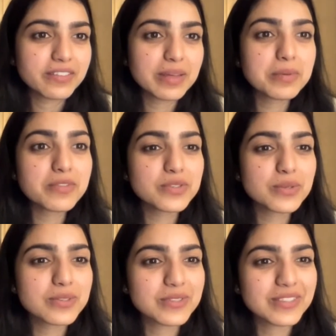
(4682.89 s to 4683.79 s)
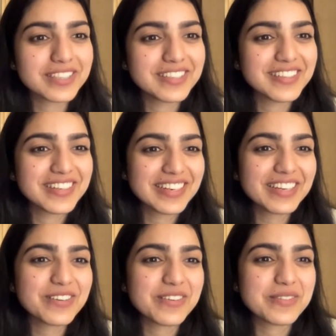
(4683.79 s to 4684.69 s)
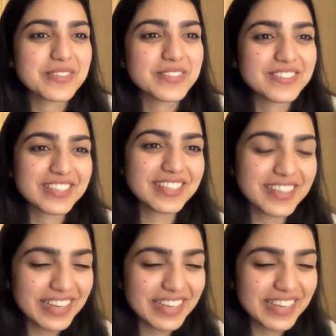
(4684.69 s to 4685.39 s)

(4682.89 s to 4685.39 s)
Webber is also here. I like how Webber is also here.